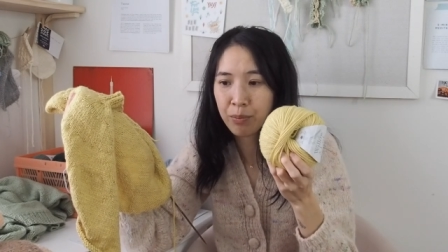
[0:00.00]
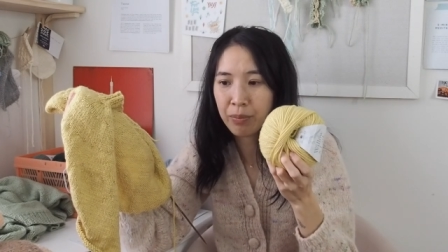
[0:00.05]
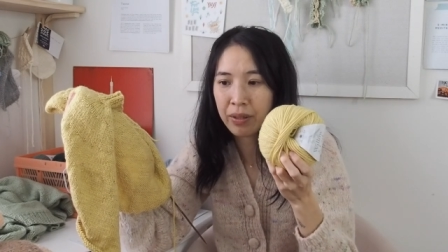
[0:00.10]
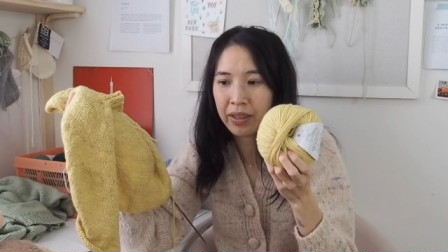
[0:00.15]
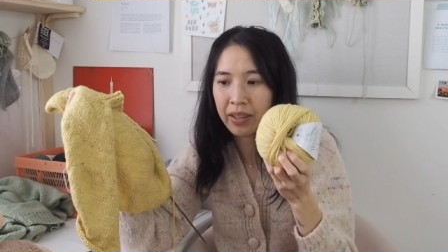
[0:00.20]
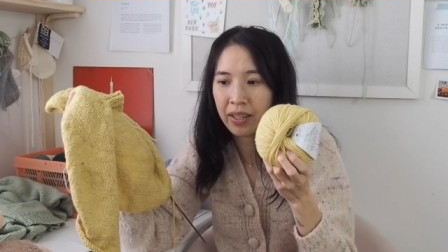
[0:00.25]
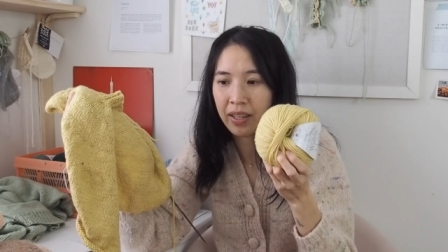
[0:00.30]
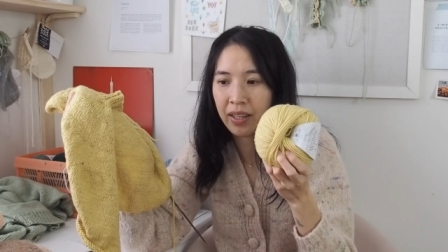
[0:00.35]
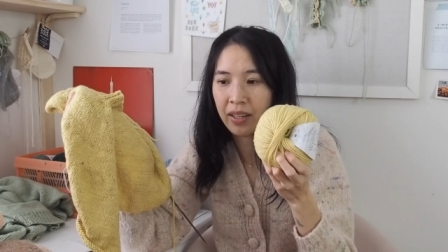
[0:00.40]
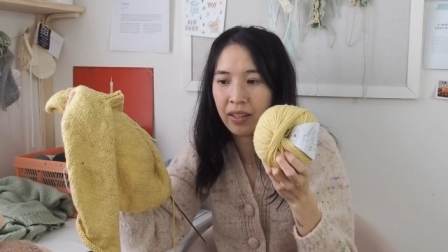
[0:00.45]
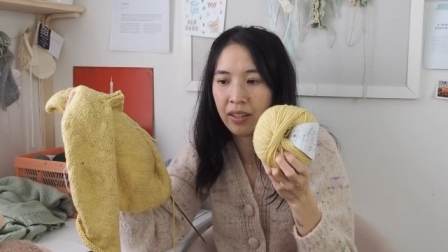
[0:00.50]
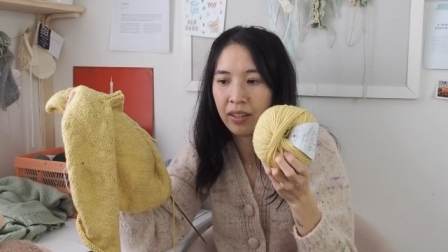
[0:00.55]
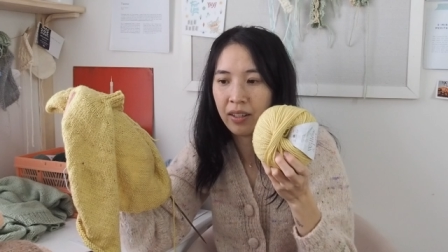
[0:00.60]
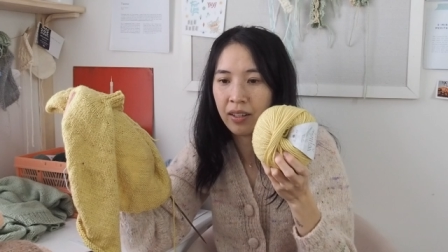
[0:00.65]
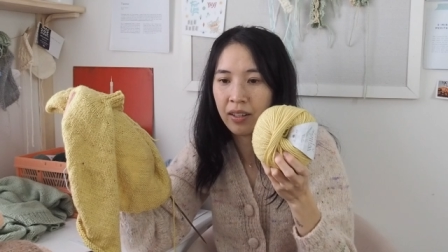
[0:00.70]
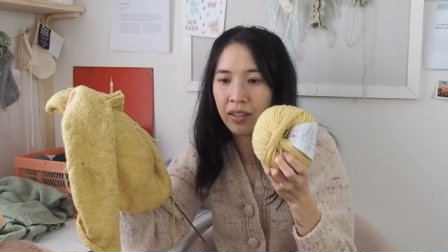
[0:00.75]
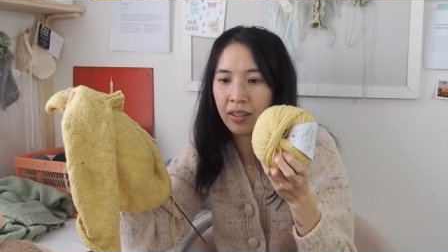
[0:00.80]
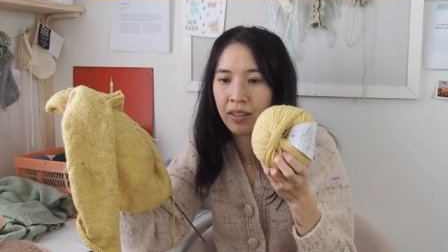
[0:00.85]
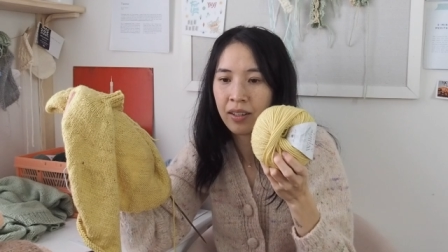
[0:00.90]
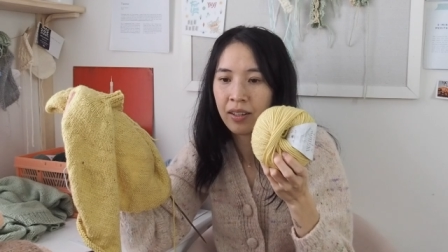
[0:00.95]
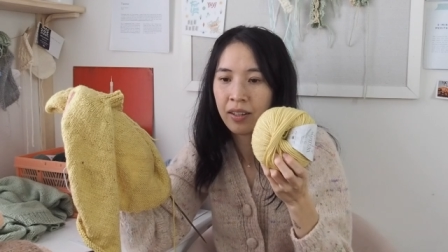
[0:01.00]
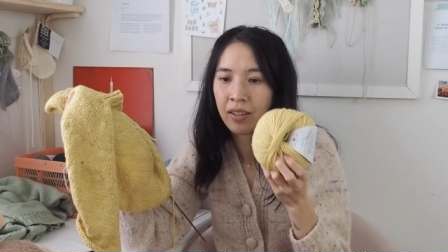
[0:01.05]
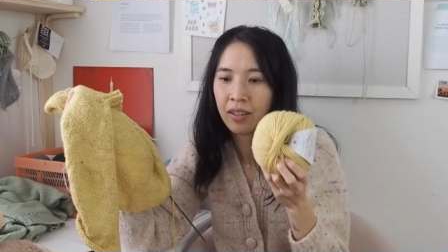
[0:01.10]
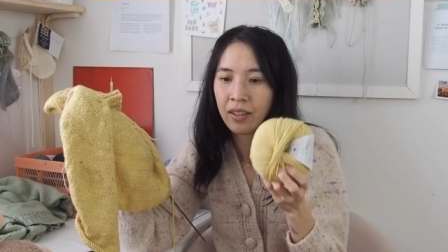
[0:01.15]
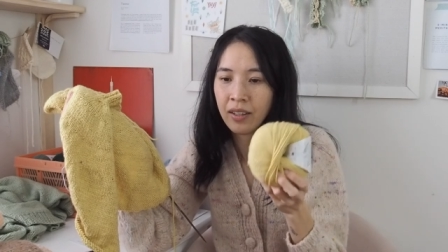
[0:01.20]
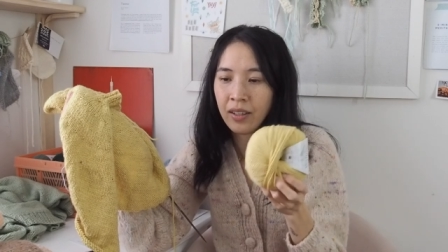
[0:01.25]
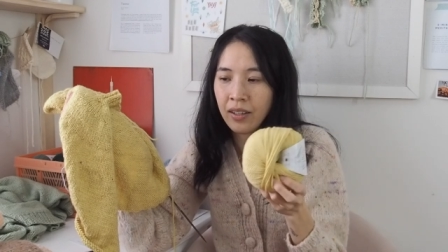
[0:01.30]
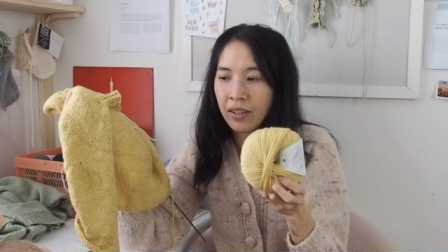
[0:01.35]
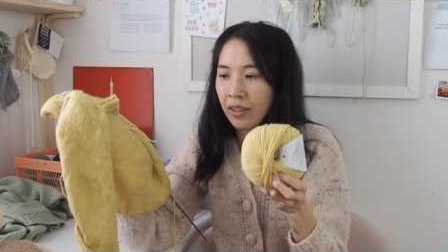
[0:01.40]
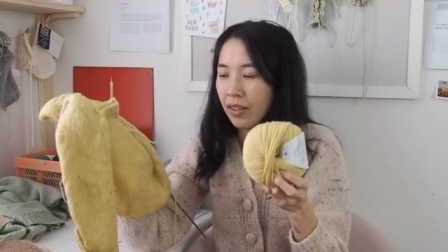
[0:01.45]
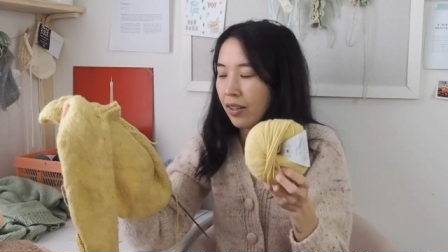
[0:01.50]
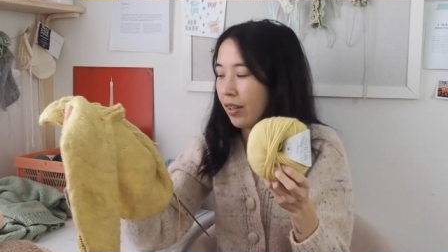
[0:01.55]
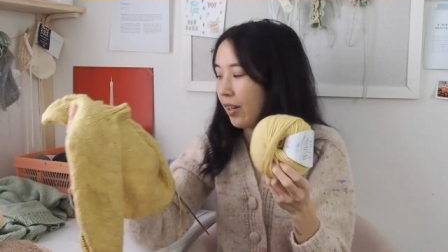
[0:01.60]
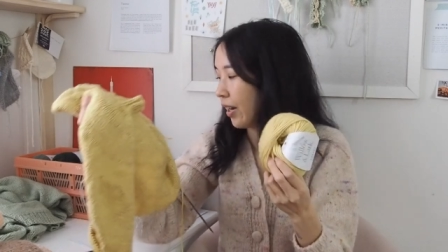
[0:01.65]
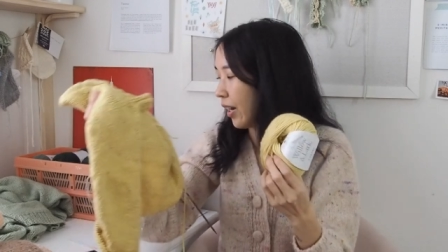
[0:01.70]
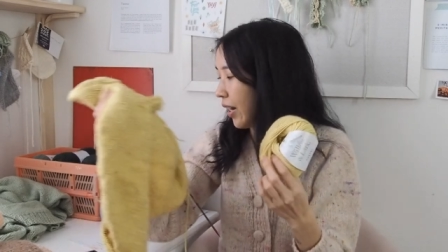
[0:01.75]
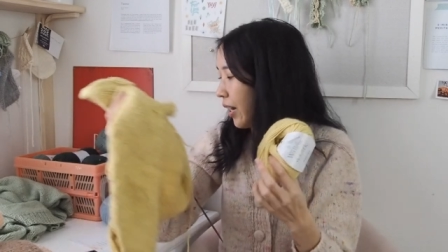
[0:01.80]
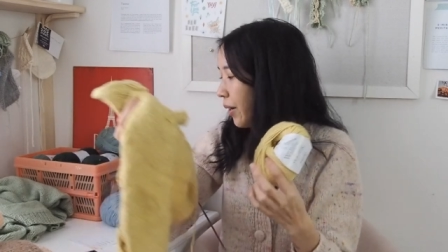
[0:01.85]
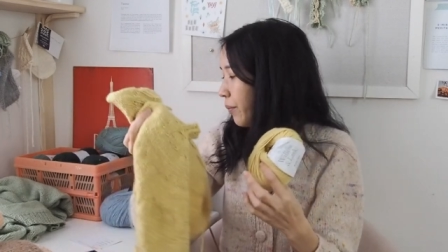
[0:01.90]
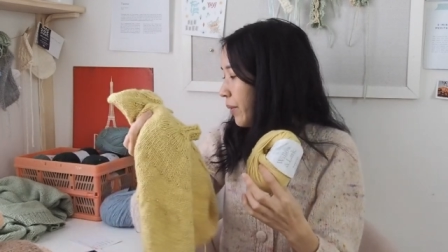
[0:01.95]
but then
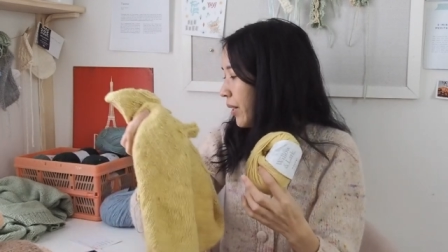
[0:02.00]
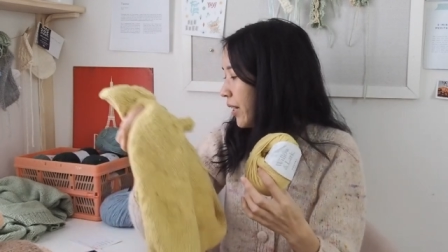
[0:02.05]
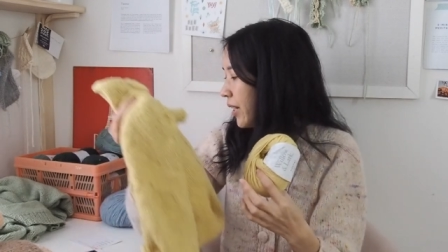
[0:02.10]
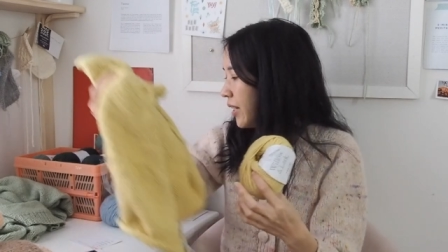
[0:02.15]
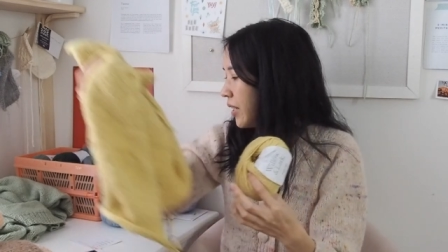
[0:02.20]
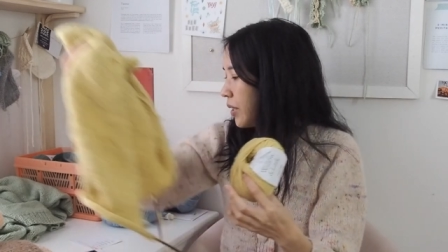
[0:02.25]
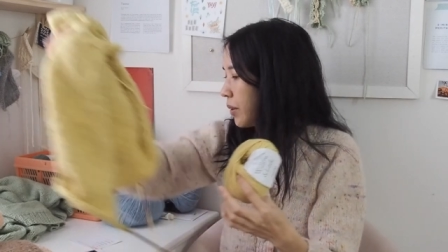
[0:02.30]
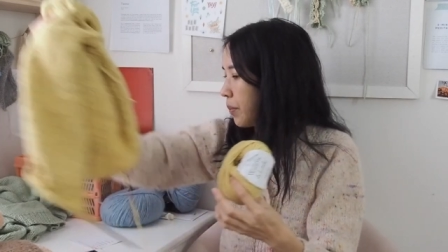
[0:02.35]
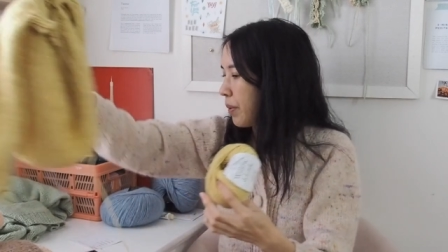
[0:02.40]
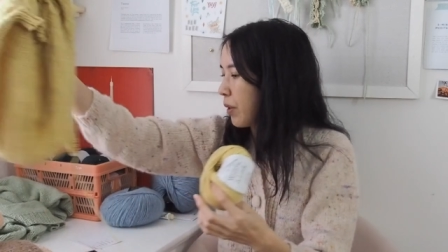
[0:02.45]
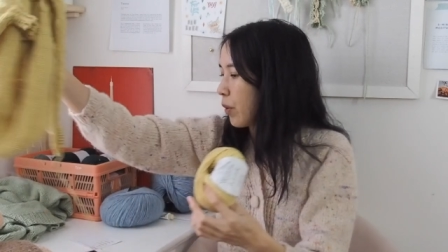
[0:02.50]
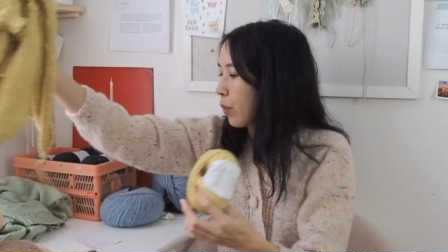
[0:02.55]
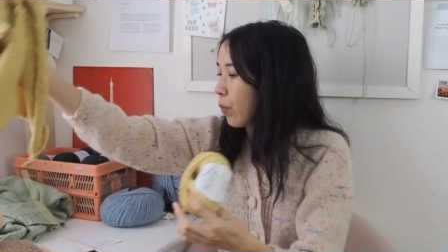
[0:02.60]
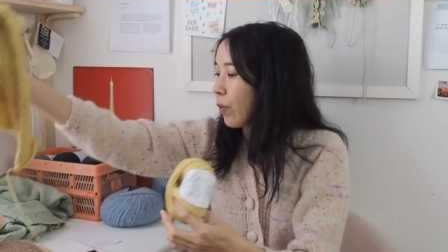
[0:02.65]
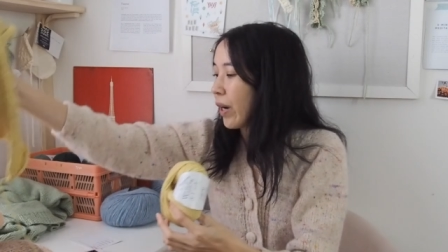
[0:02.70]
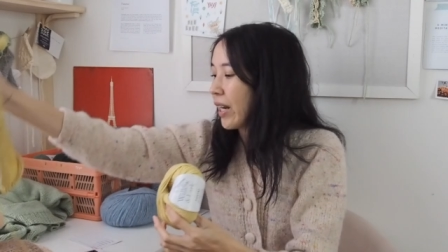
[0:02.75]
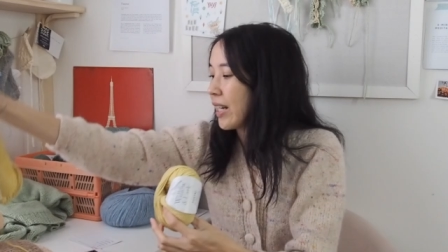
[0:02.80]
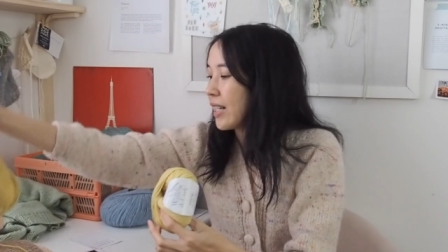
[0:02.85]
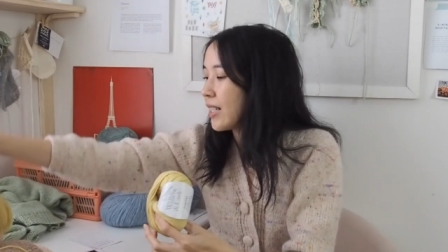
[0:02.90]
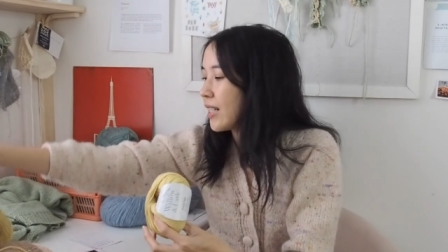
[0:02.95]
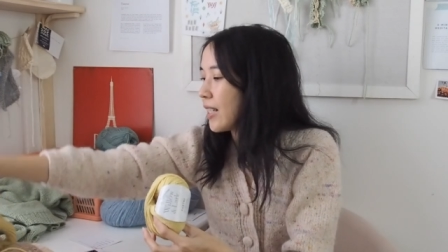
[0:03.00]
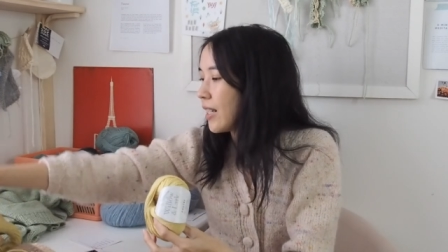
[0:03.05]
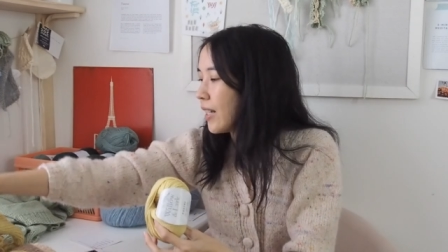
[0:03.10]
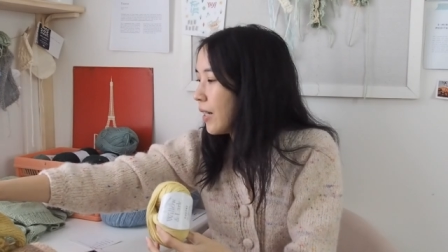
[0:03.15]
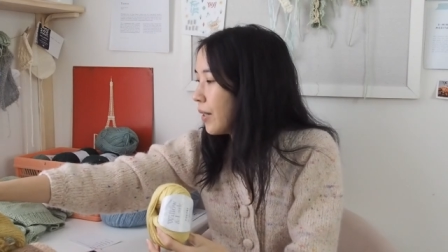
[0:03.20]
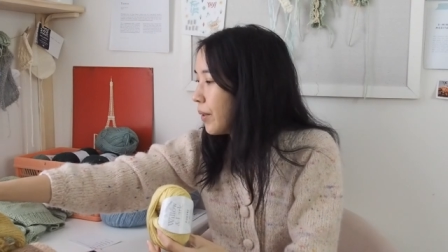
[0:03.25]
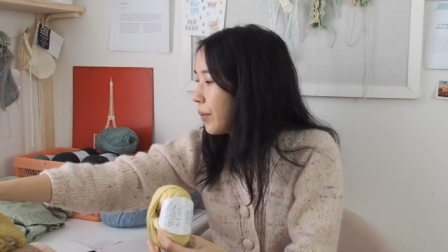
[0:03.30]
um, it is a bit weighty.